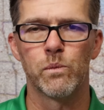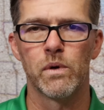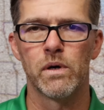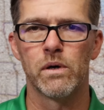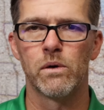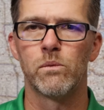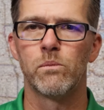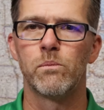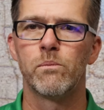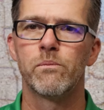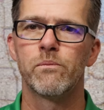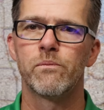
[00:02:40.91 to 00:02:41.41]

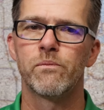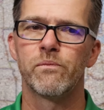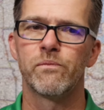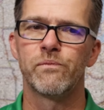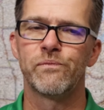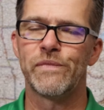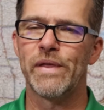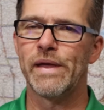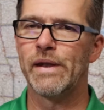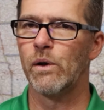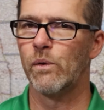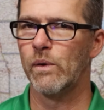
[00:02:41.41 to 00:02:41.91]
Well,
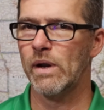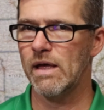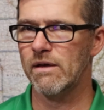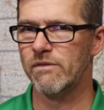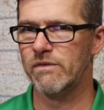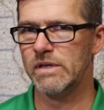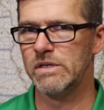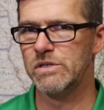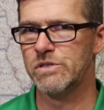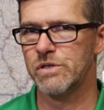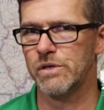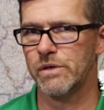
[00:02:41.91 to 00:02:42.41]
they don't have
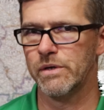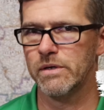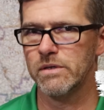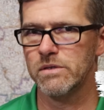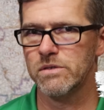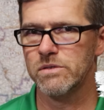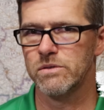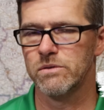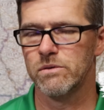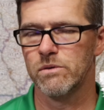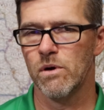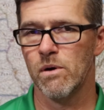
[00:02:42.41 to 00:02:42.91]

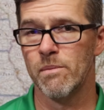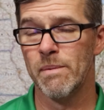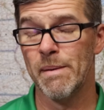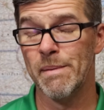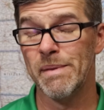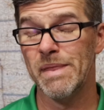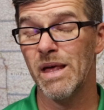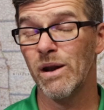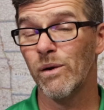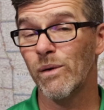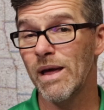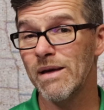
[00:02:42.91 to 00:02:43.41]
insurance, or maybe
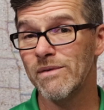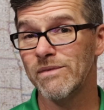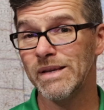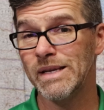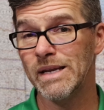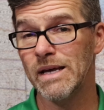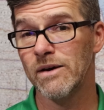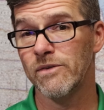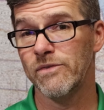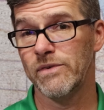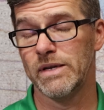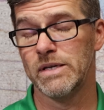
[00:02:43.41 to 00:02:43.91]
they don't have
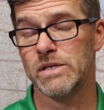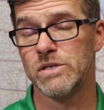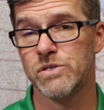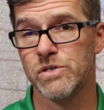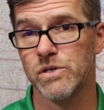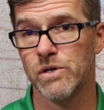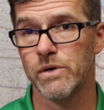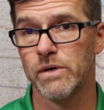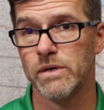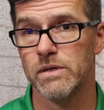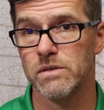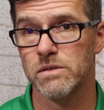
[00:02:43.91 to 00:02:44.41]
enough
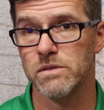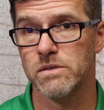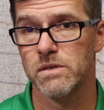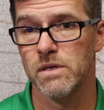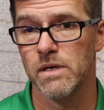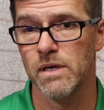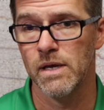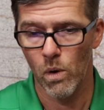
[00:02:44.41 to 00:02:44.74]
insurance.